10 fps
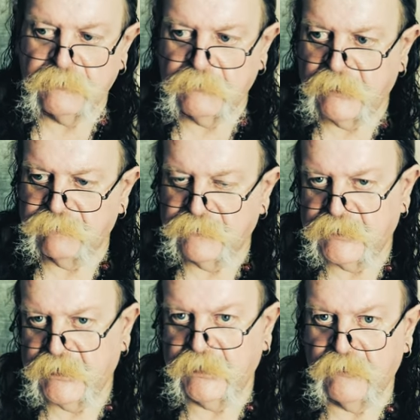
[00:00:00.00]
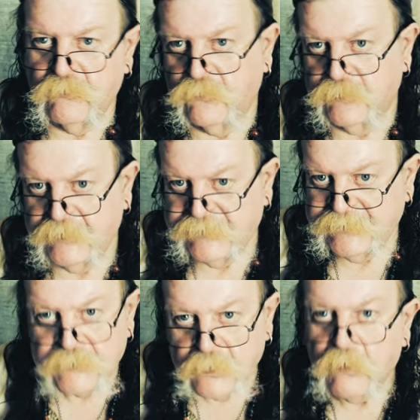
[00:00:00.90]
You have the king or the
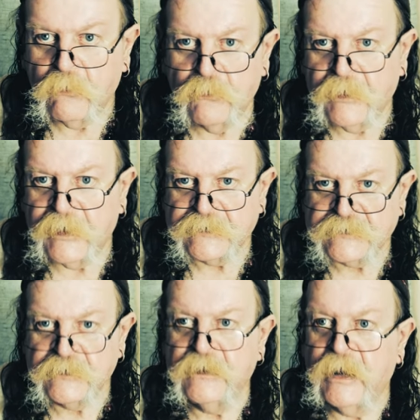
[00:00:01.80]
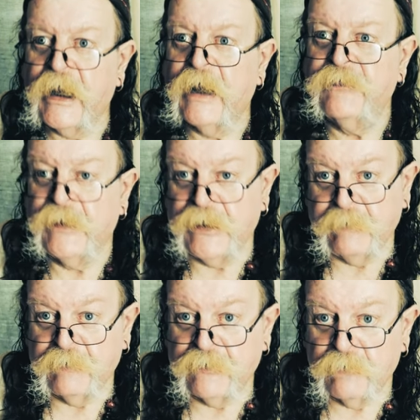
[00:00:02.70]
leader on that, and the
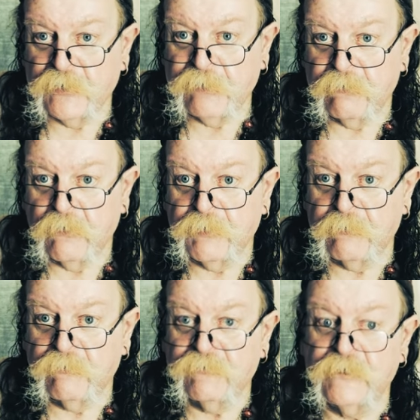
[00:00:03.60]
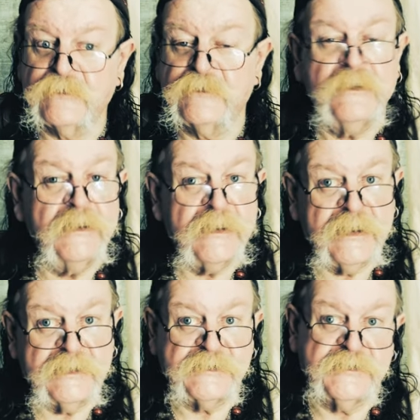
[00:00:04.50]
name of the money are on the reverse
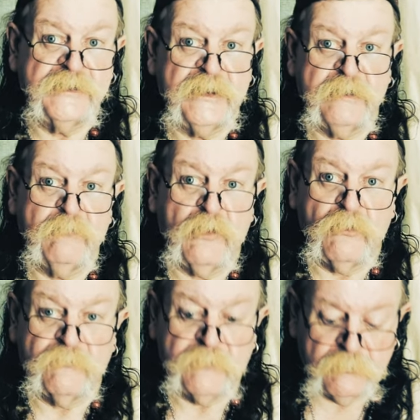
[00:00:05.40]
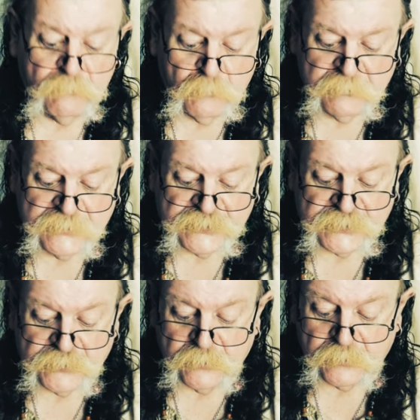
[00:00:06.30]
as the name of where it's
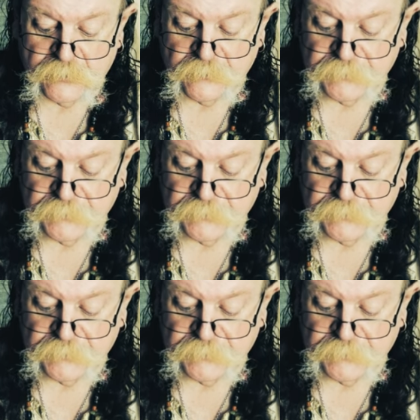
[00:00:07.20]
struck.